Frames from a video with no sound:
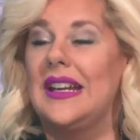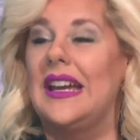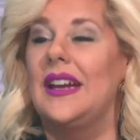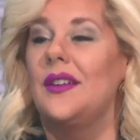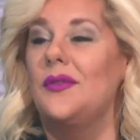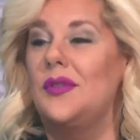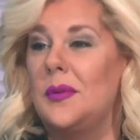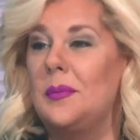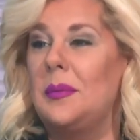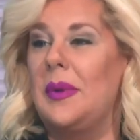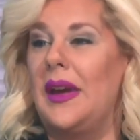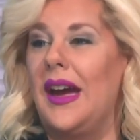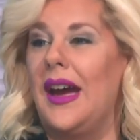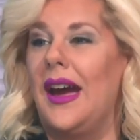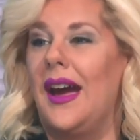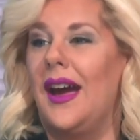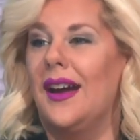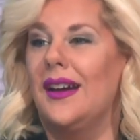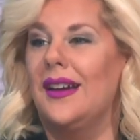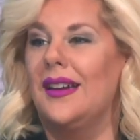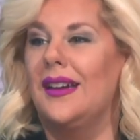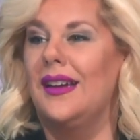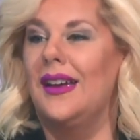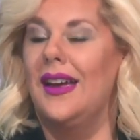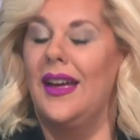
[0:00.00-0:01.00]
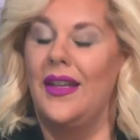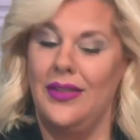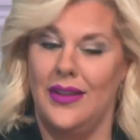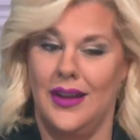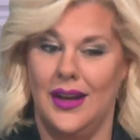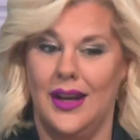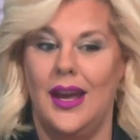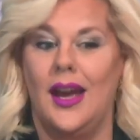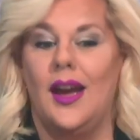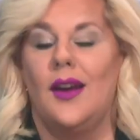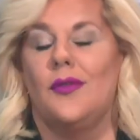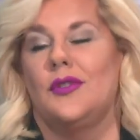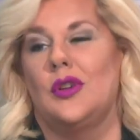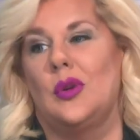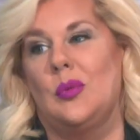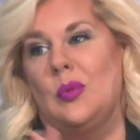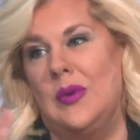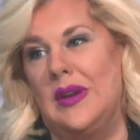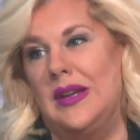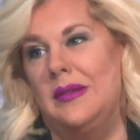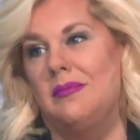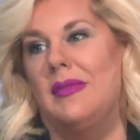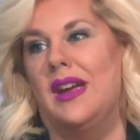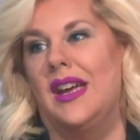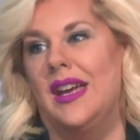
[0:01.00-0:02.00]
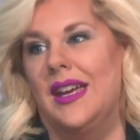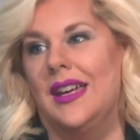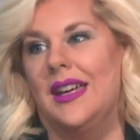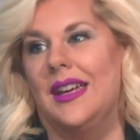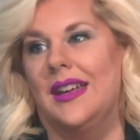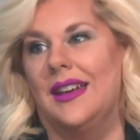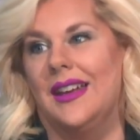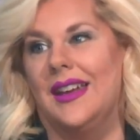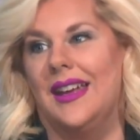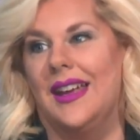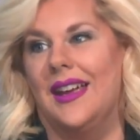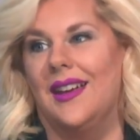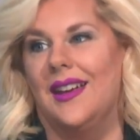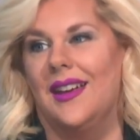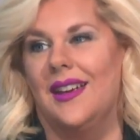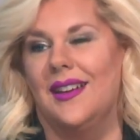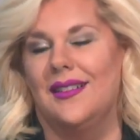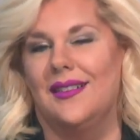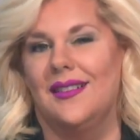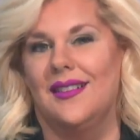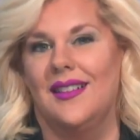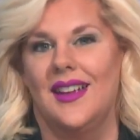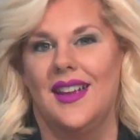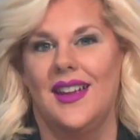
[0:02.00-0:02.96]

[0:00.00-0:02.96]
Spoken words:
give it back and then have to remake it again?